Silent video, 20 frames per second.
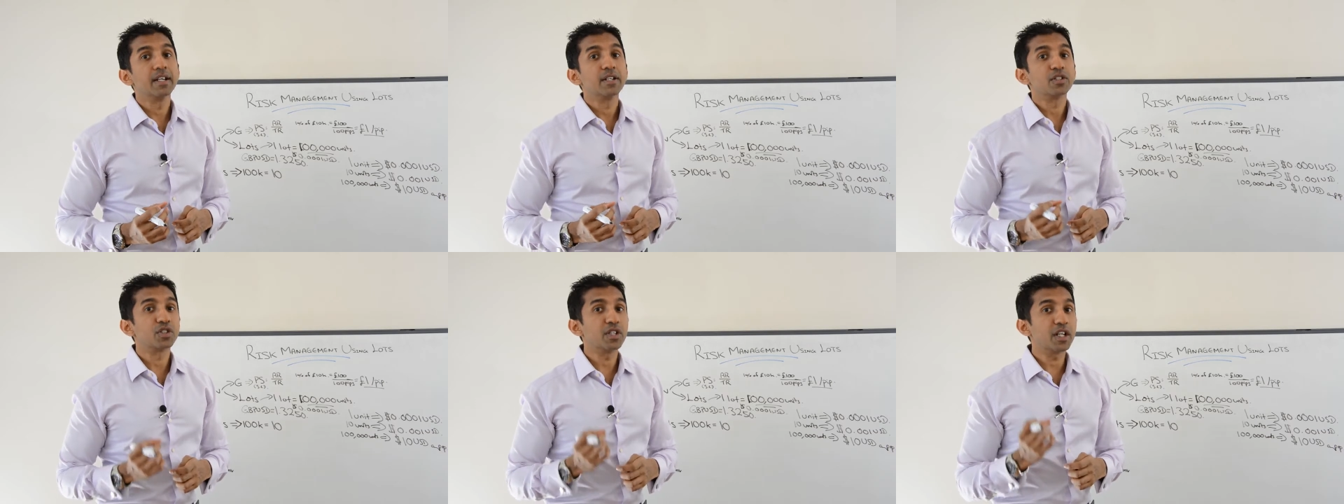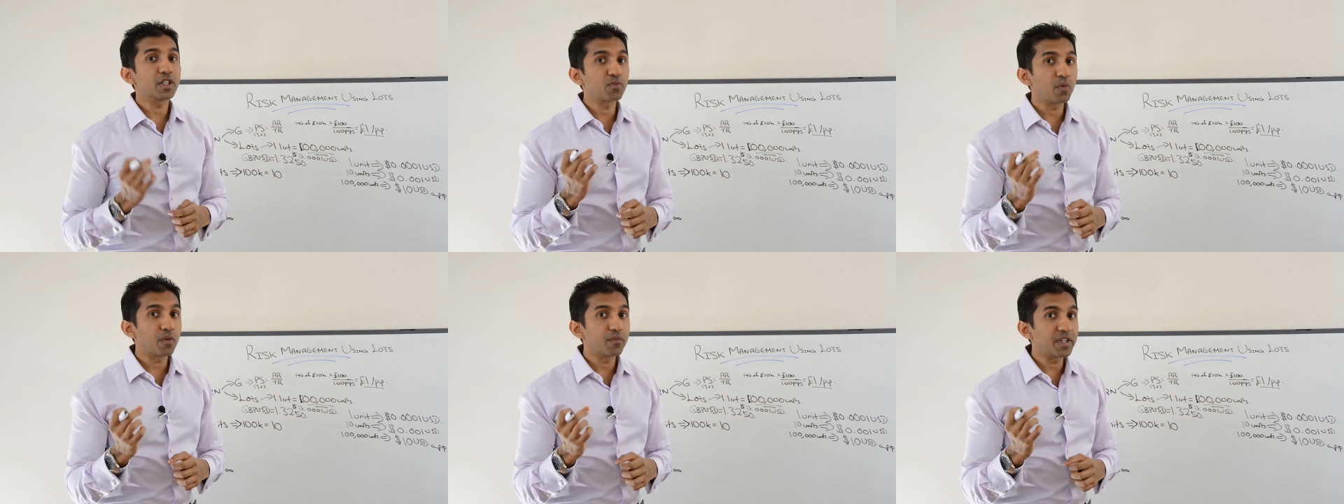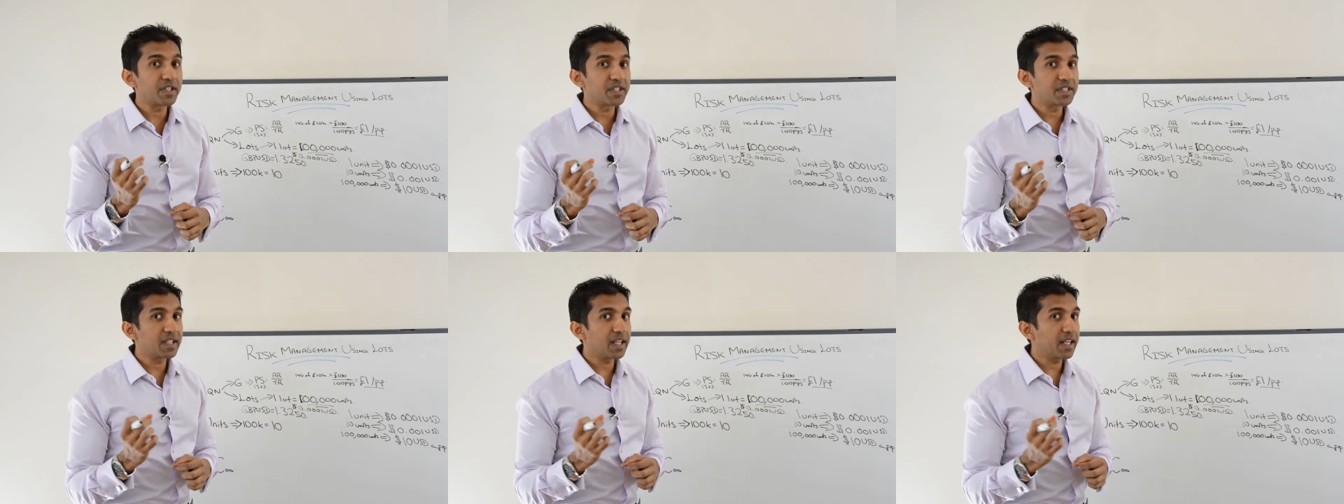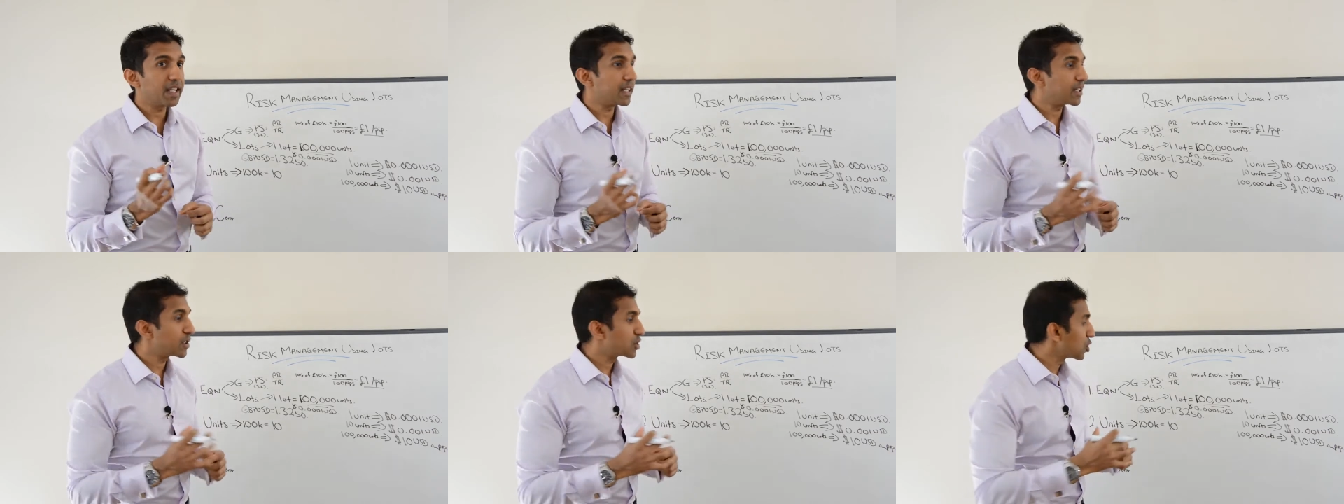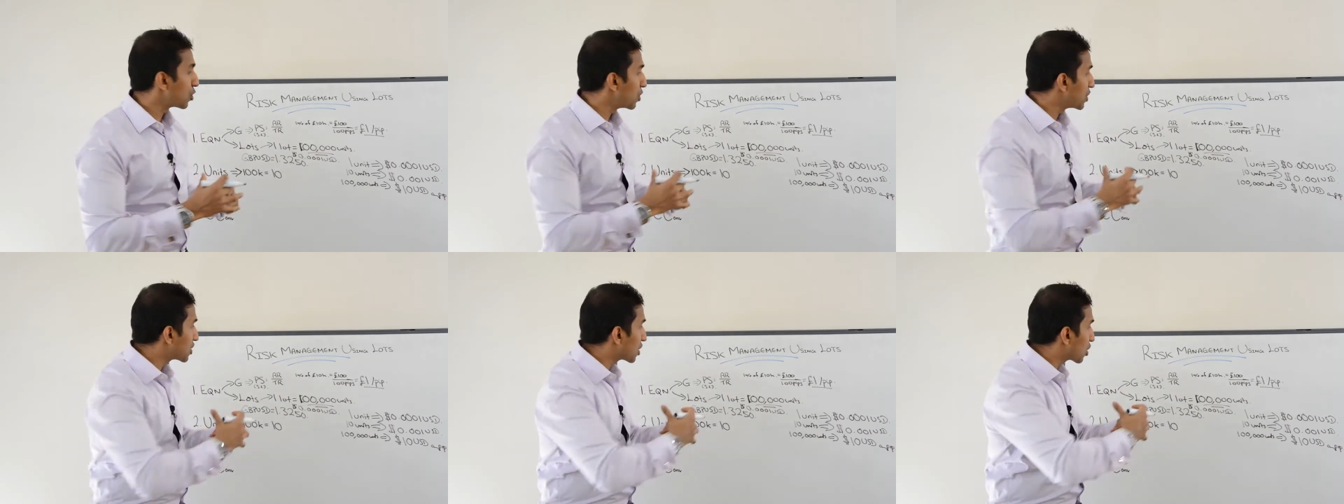So that's what we're saying.
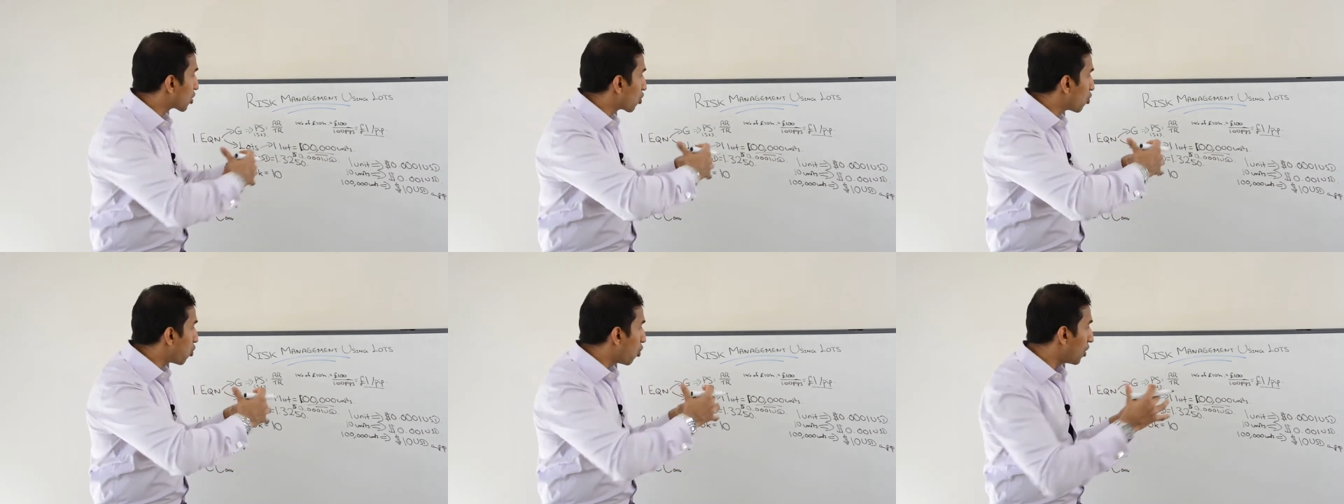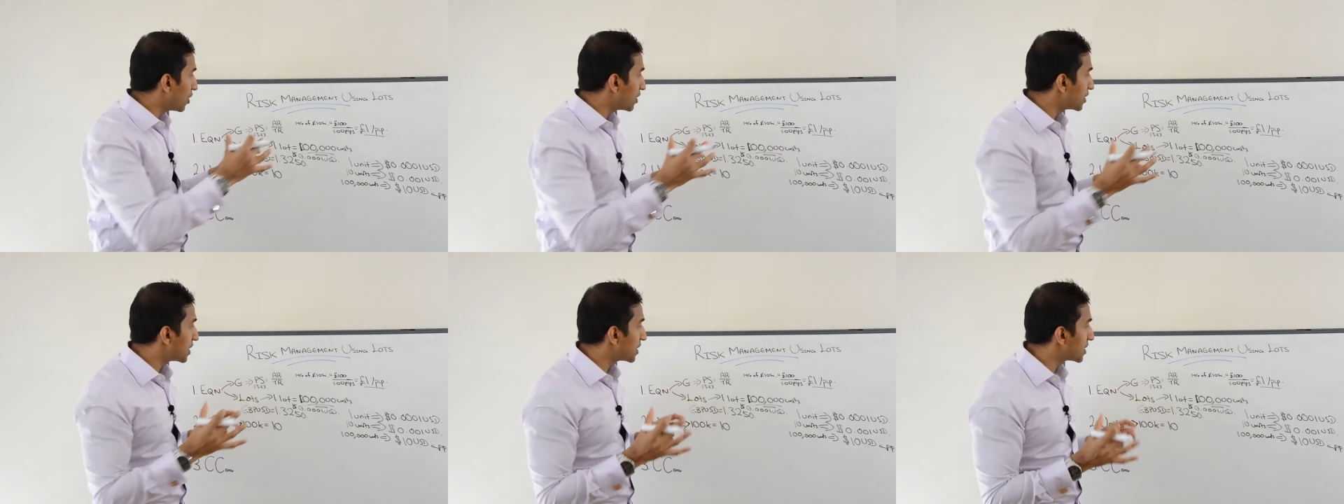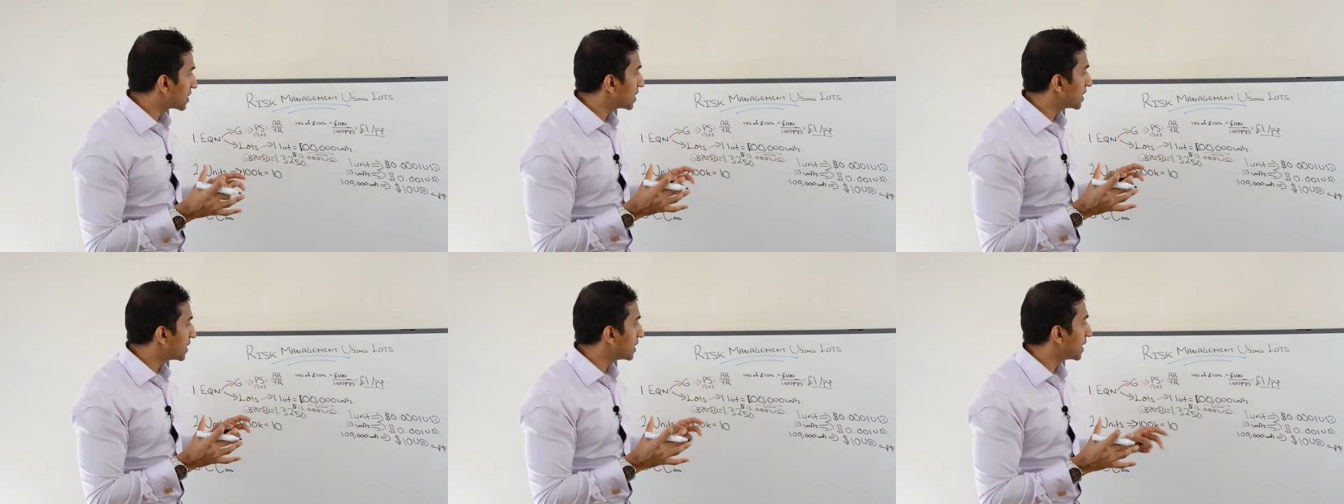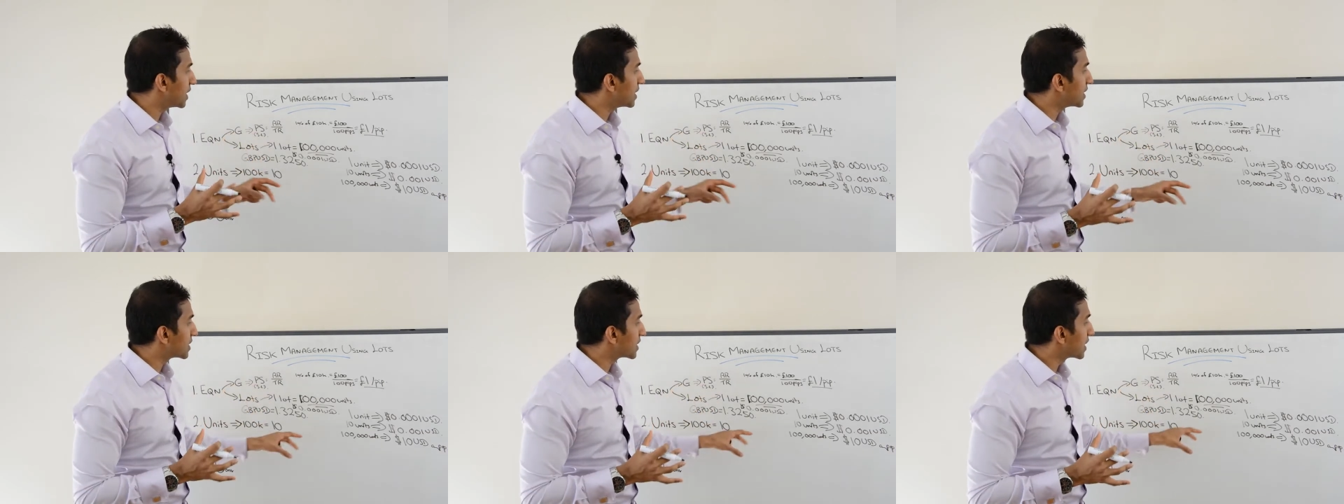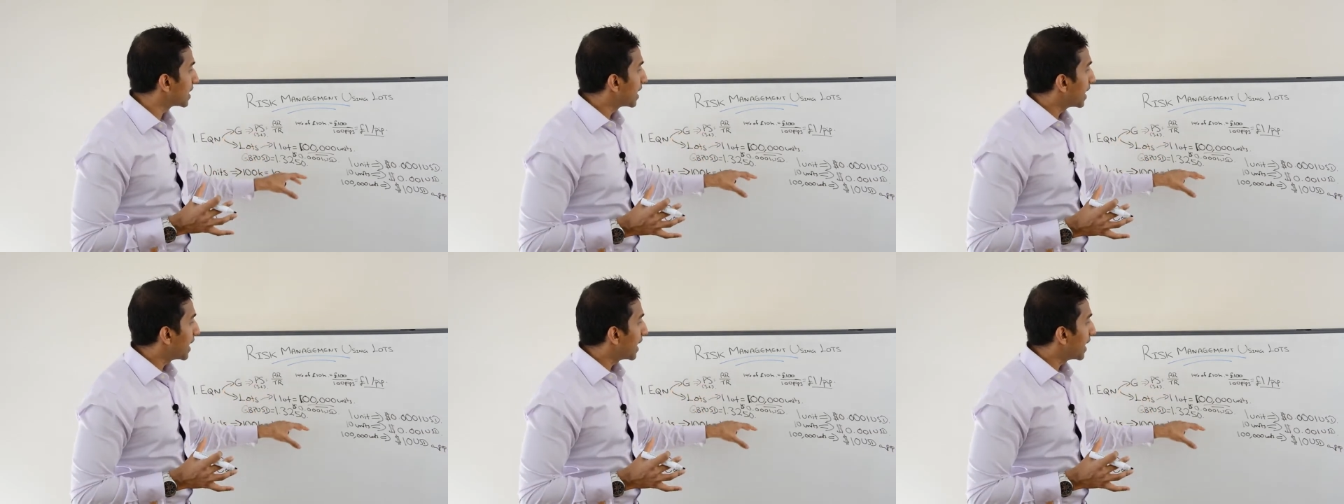So it's the quantity that is